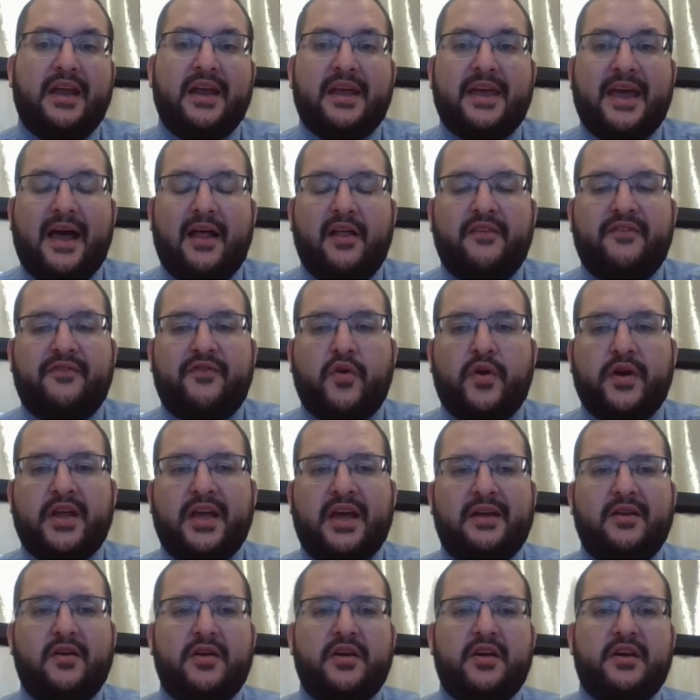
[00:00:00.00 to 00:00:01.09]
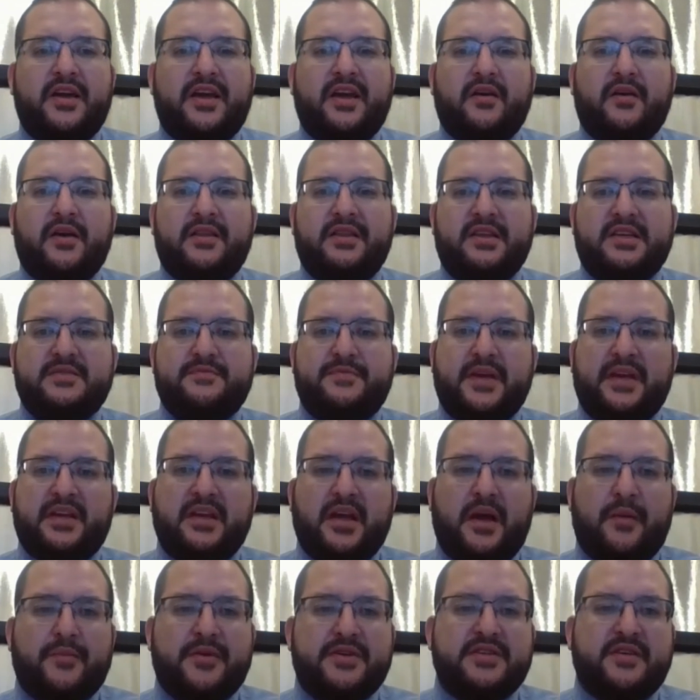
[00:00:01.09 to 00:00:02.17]
And in California, I know you're hearing these
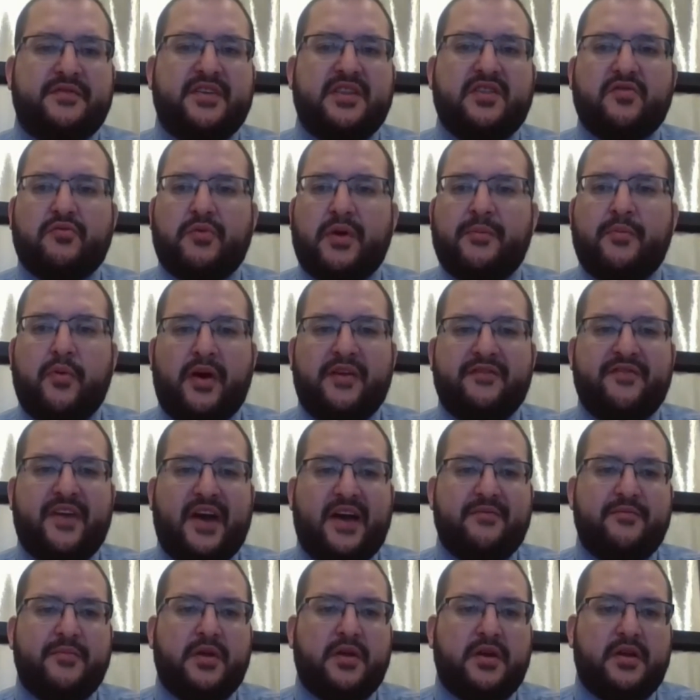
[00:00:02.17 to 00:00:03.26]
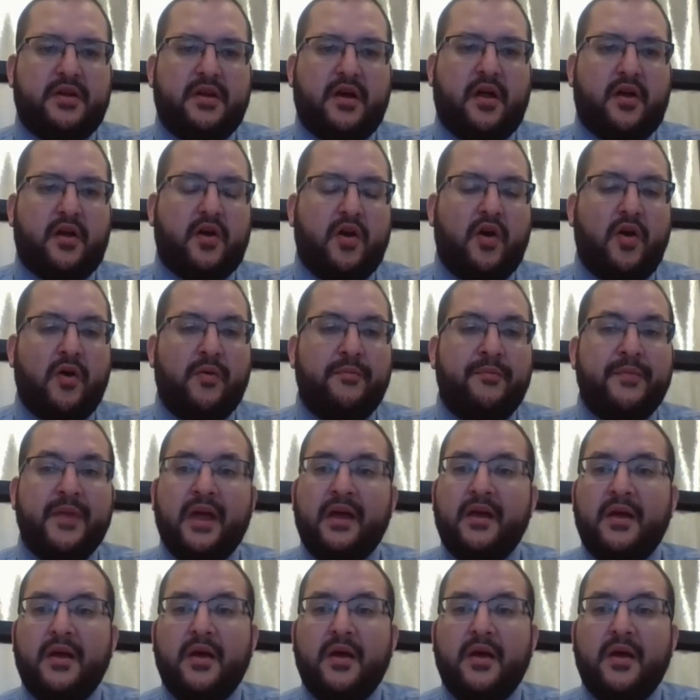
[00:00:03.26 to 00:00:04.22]
big numbers of a $3.5 million home,